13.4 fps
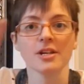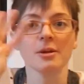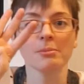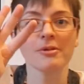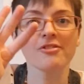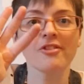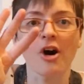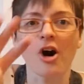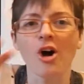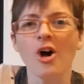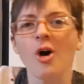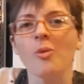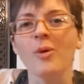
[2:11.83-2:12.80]
Number
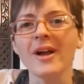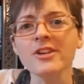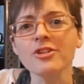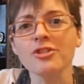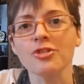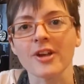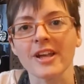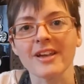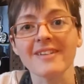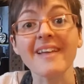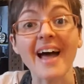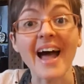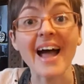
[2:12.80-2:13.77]
four, when you're
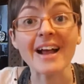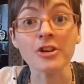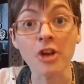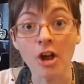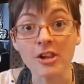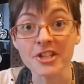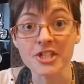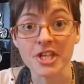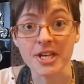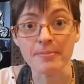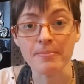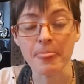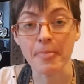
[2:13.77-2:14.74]
triggered, acknowledge
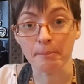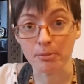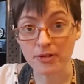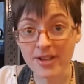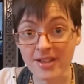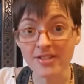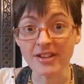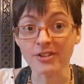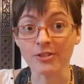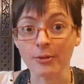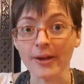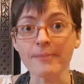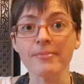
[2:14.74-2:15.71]
it, breathe
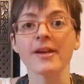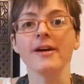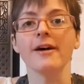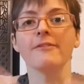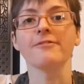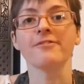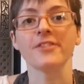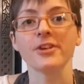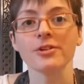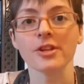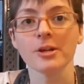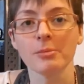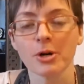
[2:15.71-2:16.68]
into it and
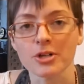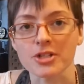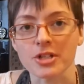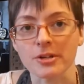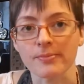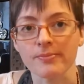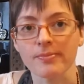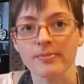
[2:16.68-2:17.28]
feel the emotion.